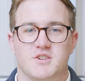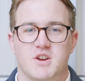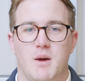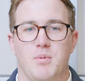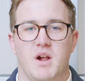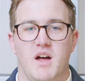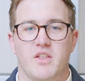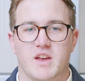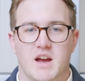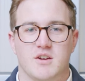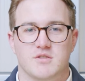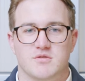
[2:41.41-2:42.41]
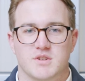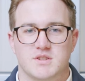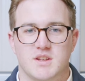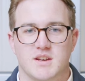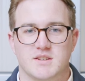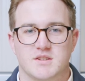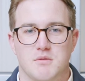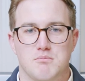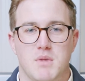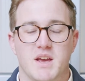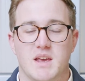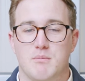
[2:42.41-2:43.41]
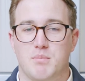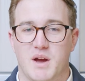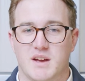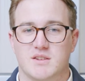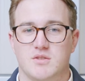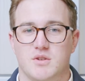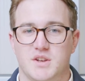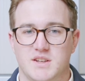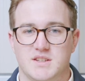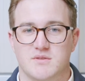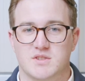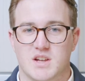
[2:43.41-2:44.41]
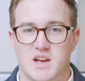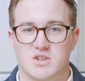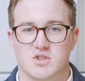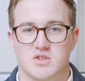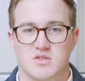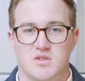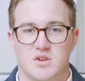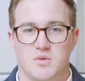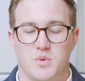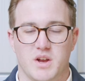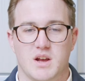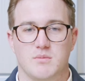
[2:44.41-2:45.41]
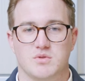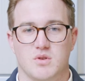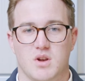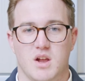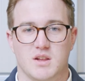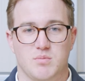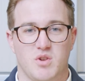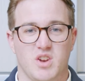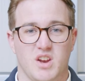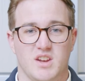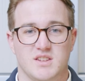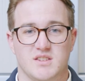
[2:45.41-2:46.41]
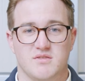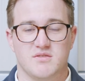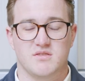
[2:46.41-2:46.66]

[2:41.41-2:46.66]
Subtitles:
are a couple other characteristics that might impact your adhesive selection when it comes to a glass bonding adhesive.